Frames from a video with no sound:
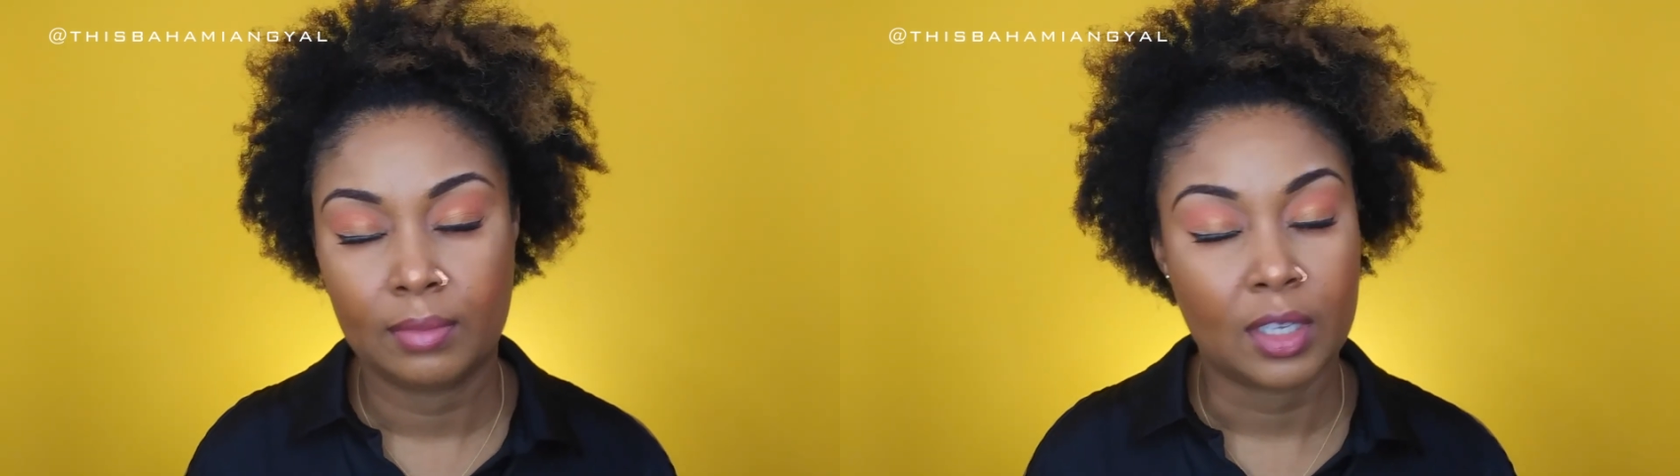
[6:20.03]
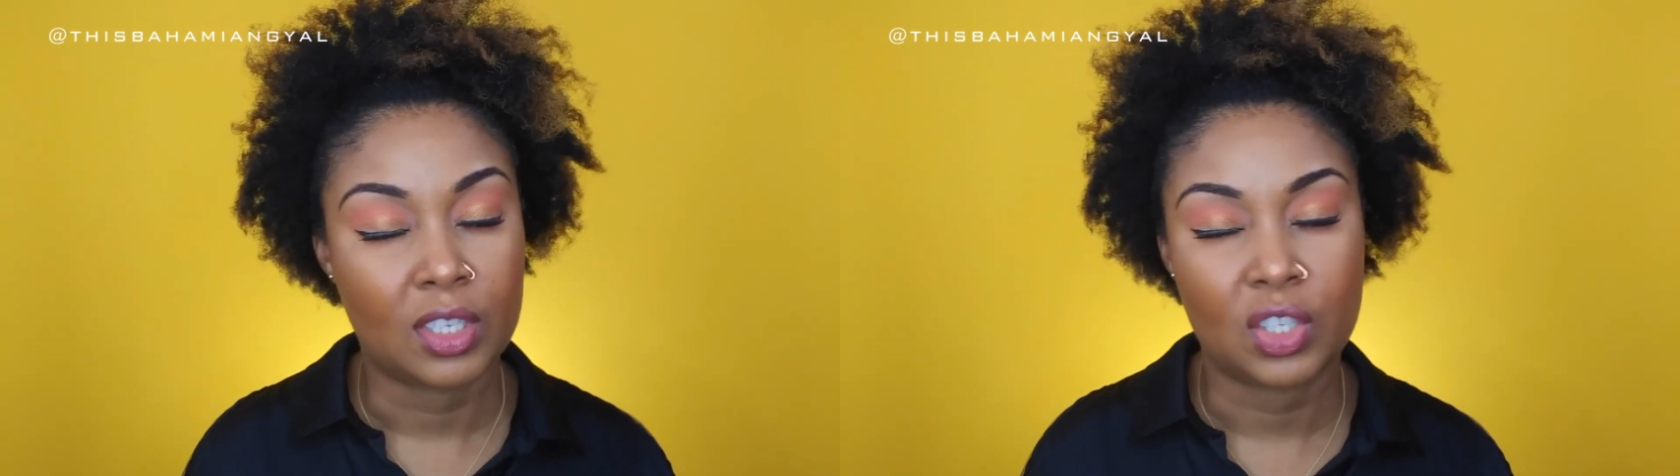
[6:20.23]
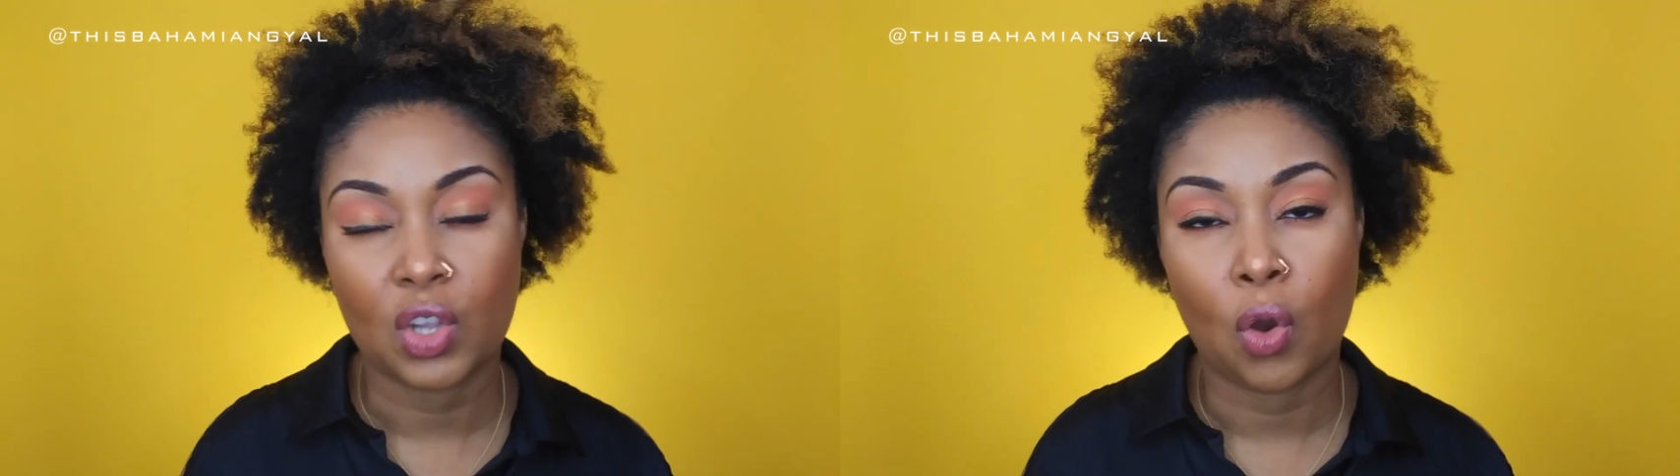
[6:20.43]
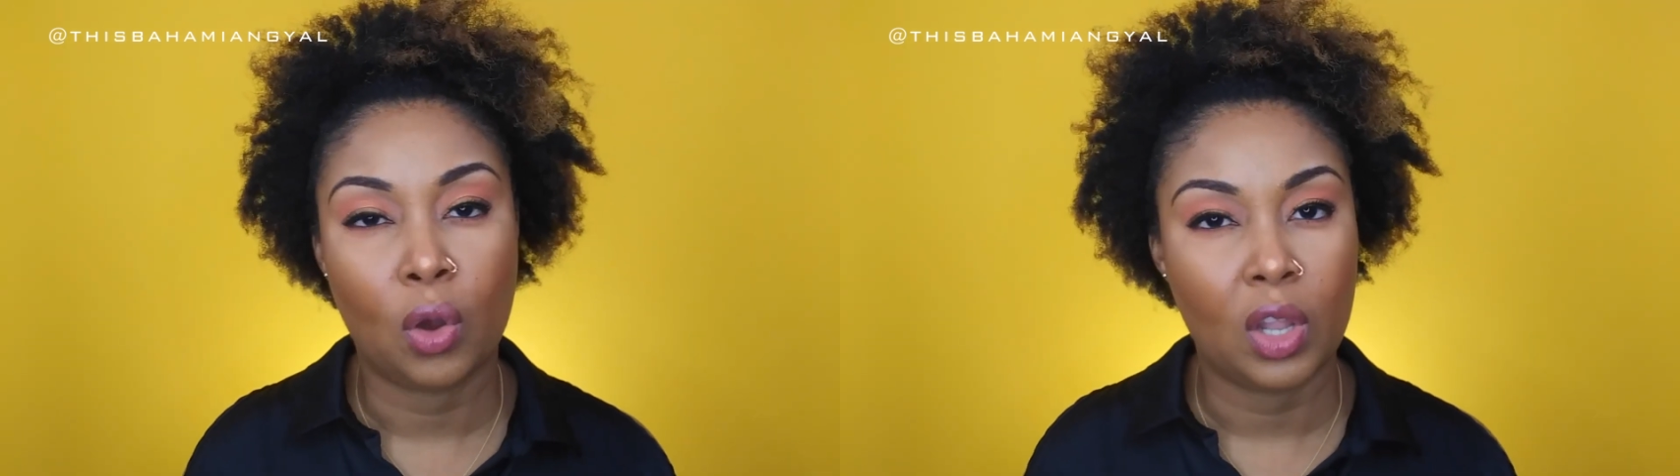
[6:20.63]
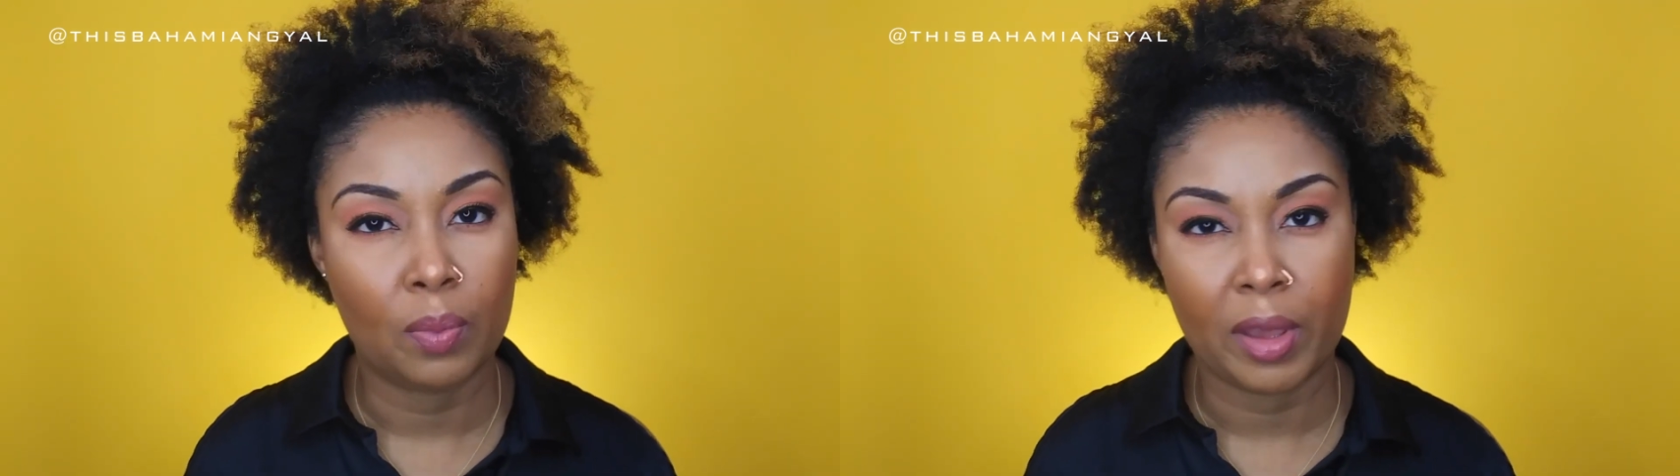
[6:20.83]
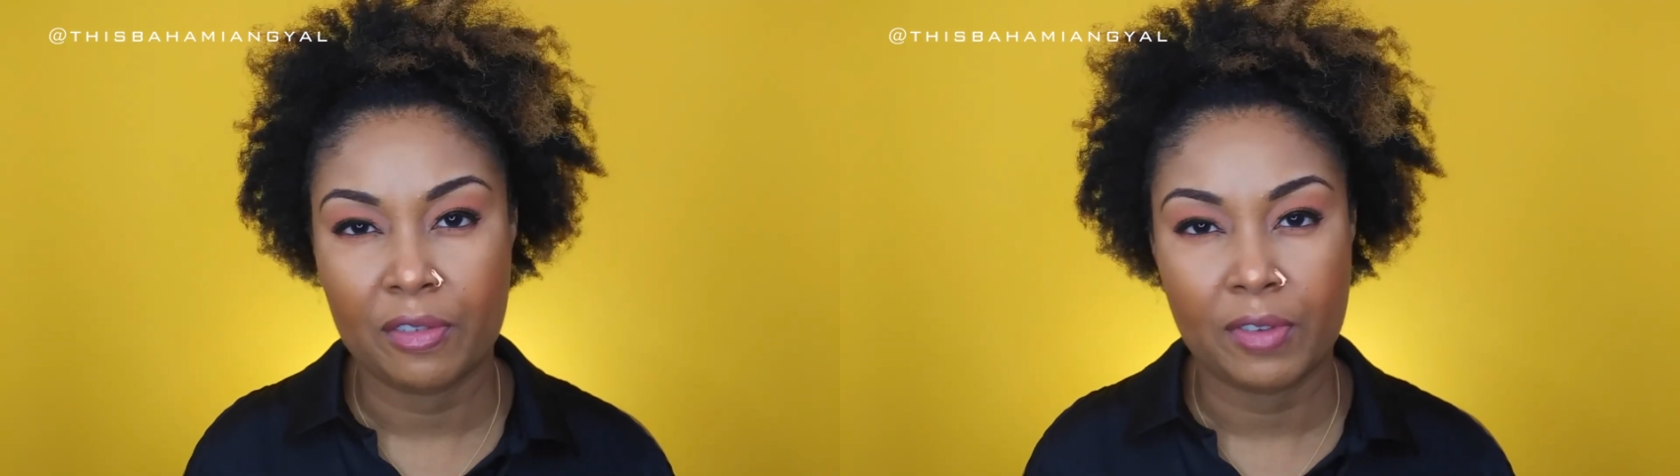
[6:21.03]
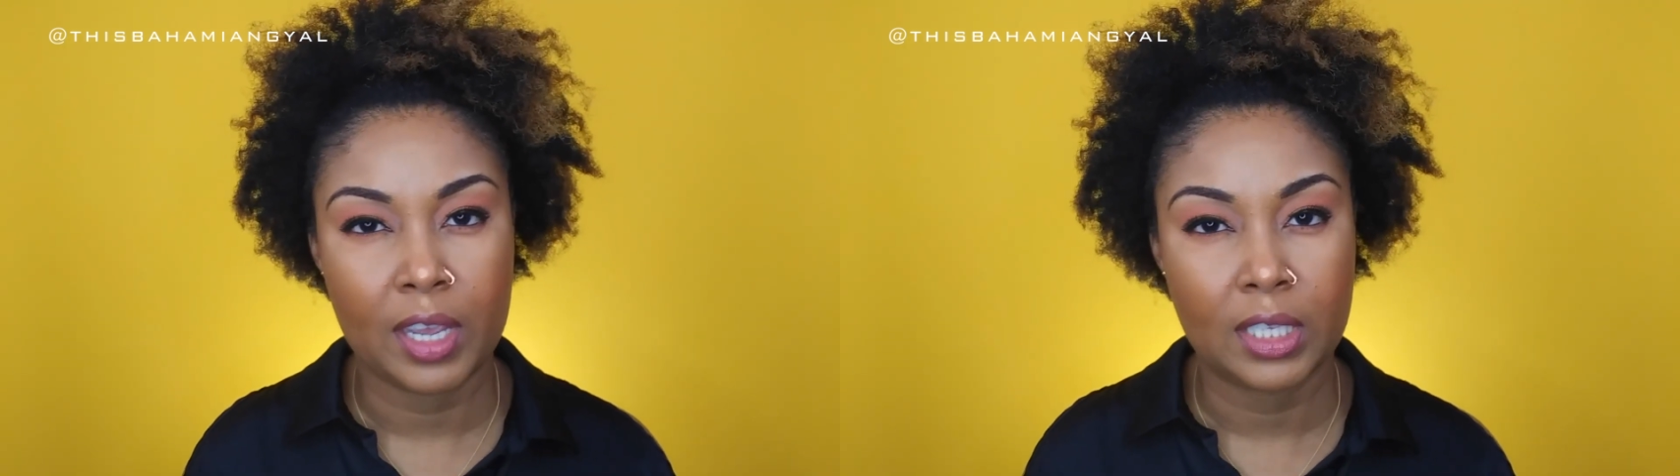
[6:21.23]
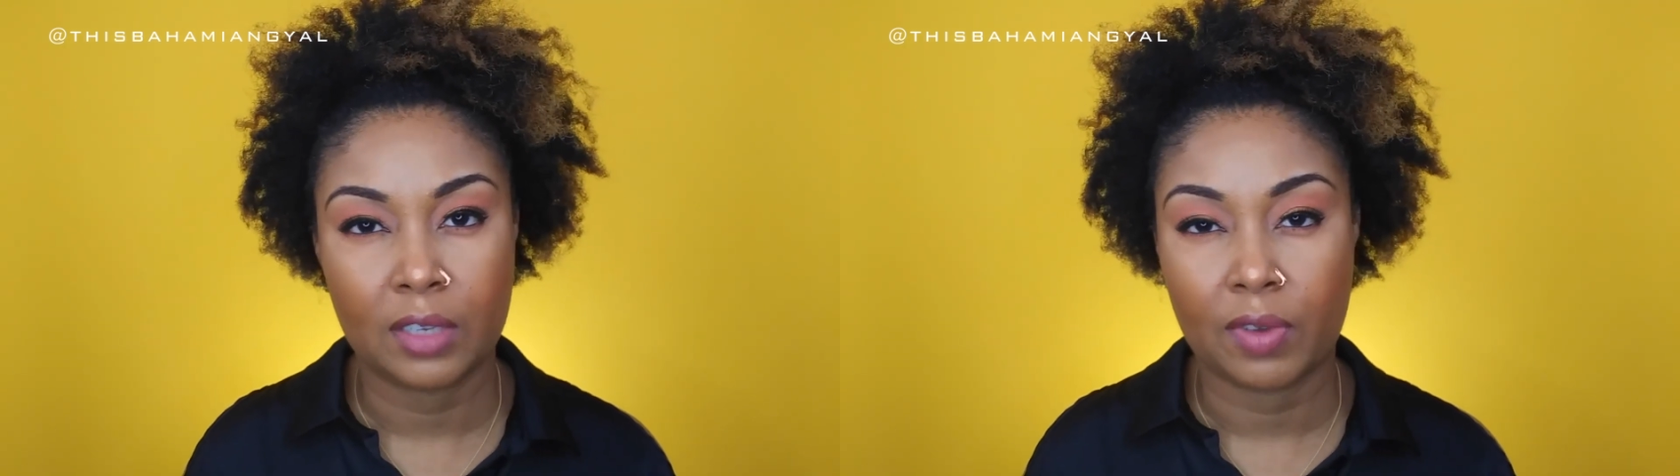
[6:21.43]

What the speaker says: because it's all on my face.